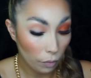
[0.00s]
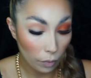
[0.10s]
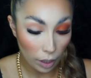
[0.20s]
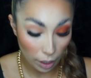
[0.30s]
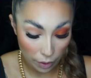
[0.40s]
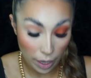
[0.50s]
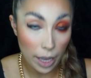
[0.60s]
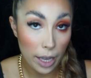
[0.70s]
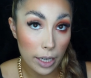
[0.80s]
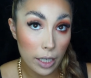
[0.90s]
And
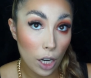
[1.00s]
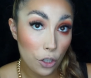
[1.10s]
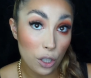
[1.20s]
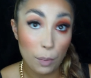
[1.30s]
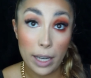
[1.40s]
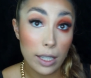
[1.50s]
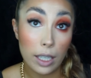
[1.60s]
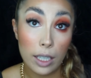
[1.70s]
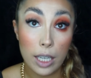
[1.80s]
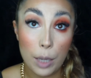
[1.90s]
then I just
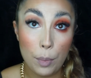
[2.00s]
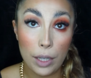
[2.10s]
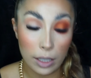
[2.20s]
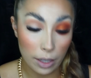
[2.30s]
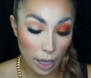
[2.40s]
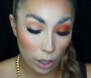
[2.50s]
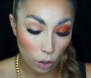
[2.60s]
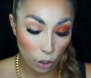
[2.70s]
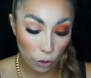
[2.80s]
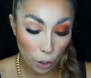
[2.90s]
basically keep building that
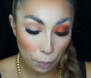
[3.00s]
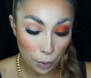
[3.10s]
colour up.